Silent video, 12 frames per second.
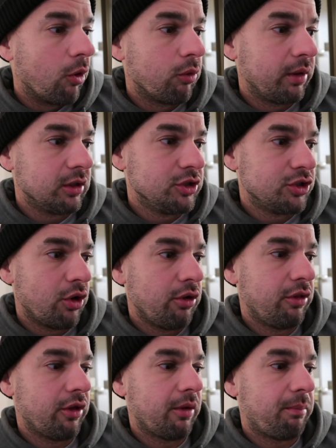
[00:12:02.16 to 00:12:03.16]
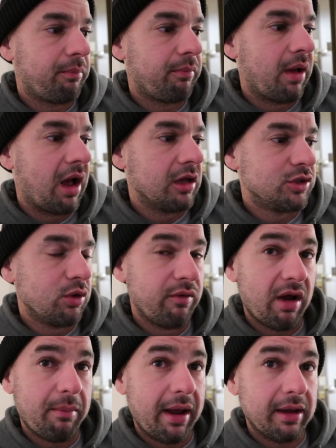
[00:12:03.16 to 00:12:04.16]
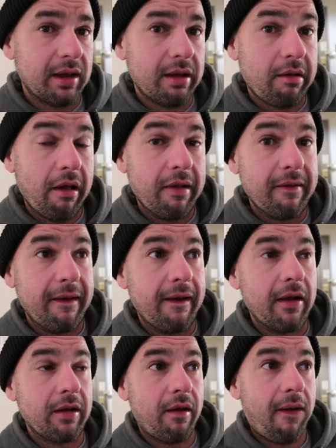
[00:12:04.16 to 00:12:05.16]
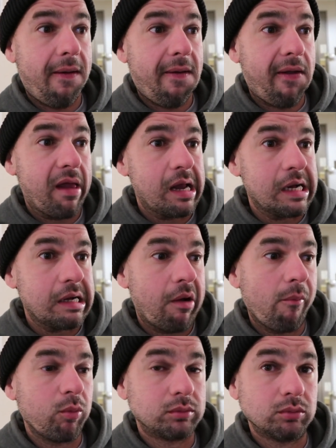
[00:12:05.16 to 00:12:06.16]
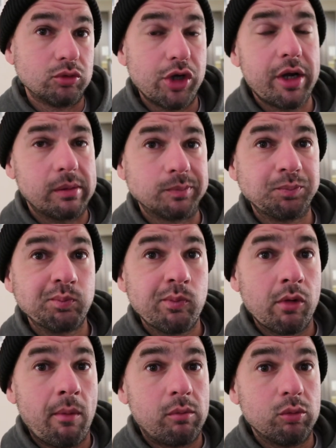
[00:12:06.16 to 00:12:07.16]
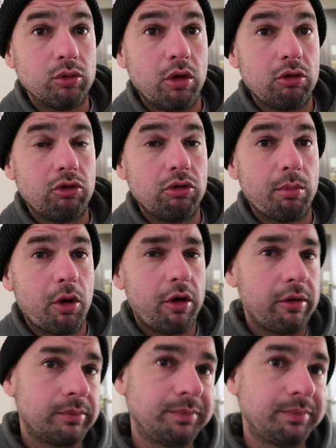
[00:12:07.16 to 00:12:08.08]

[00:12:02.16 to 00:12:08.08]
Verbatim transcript: I'll quickly show you the uh, souffle pancake and then, uh, yeah, we'll go to tomorrow.